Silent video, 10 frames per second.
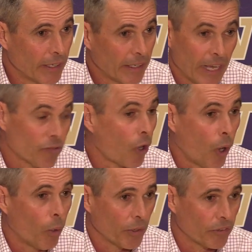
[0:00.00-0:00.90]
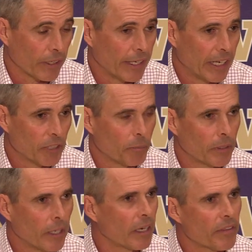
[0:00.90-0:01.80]
And that's always the case.
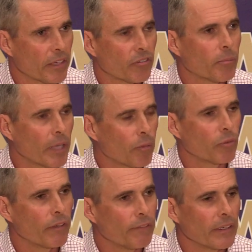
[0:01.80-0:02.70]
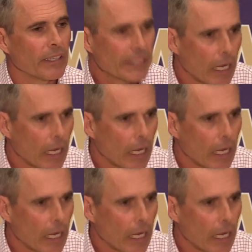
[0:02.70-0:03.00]
But then I think sometimes when you feel like,